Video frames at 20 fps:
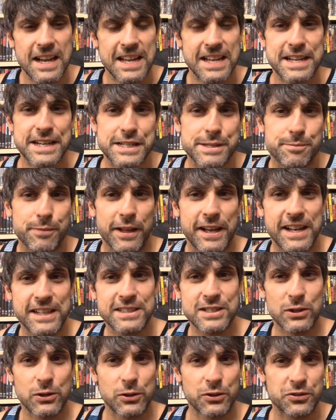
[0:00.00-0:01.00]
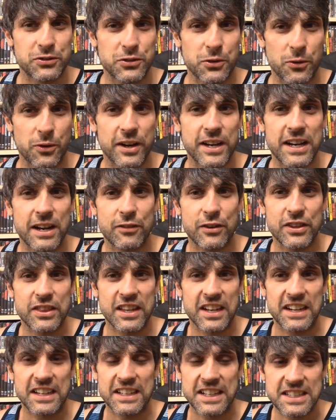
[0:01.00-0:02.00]
he explains the whole story and
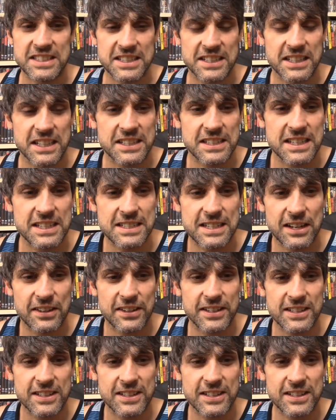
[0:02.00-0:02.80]
everything, and gets into detail.